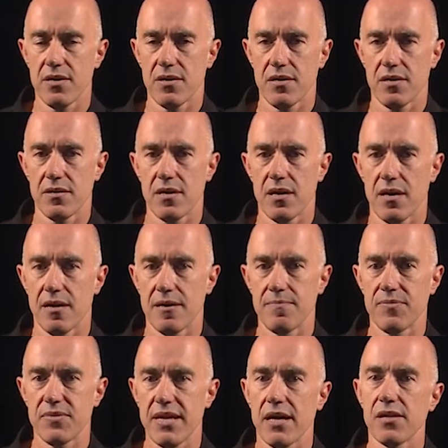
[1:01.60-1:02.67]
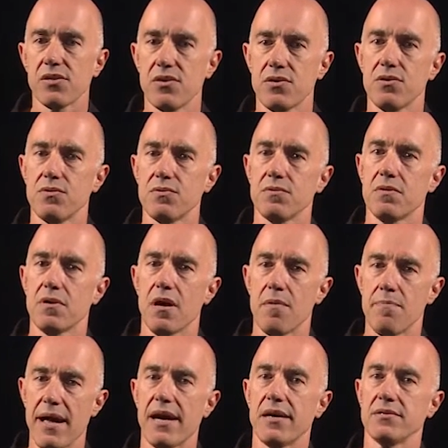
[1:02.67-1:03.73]
to um, tell you
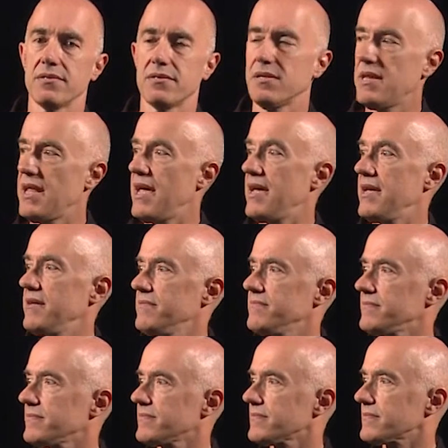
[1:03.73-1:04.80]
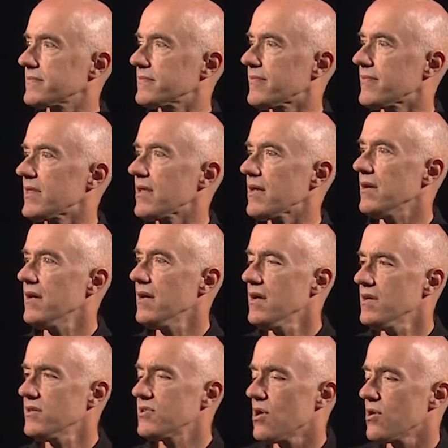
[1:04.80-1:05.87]
about today.
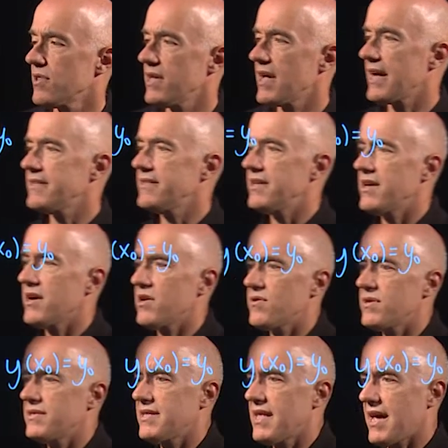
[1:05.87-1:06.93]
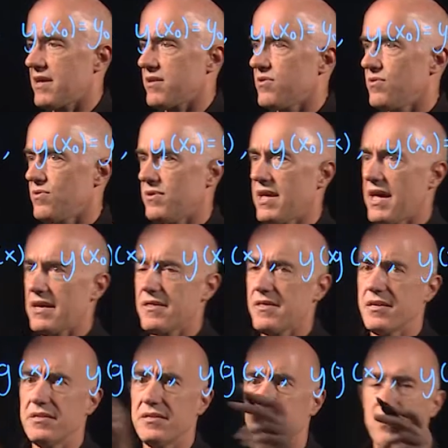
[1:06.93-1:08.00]
So the idea is that you take this